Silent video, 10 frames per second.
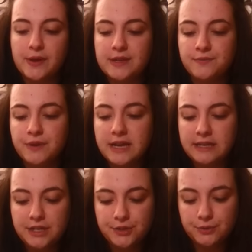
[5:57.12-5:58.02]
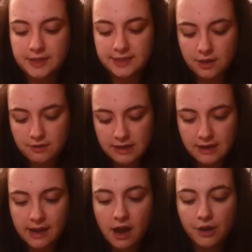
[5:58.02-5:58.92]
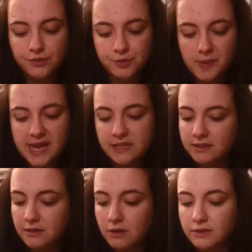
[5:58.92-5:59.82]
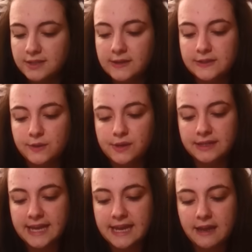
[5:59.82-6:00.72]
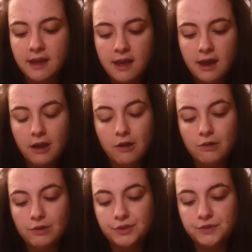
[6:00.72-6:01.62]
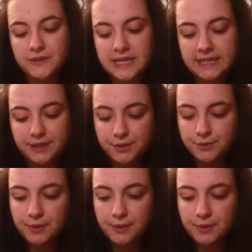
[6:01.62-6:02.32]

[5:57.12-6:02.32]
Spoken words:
book. It's really short. It's only like 100 pages long, so it's not going to take long to read at